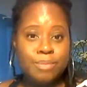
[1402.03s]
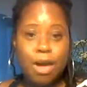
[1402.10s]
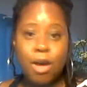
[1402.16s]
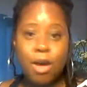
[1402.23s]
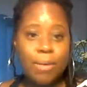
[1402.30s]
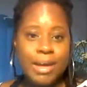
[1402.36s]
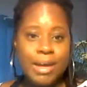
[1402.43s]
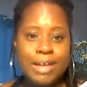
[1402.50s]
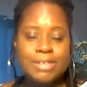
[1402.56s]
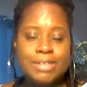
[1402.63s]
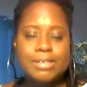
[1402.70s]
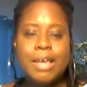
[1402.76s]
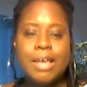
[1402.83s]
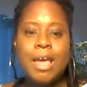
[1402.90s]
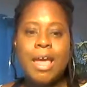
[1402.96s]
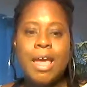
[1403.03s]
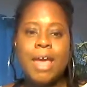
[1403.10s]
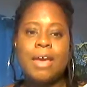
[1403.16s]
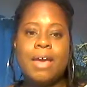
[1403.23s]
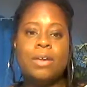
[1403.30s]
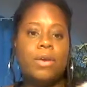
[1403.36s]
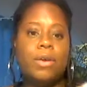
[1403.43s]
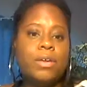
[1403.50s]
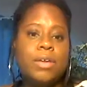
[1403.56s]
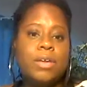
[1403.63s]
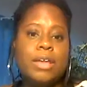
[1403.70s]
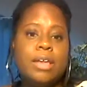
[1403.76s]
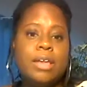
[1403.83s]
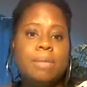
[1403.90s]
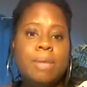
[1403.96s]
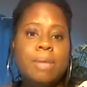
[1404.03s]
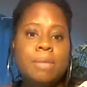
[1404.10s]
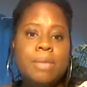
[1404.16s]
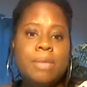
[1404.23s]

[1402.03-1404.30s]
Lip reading: always, or you can email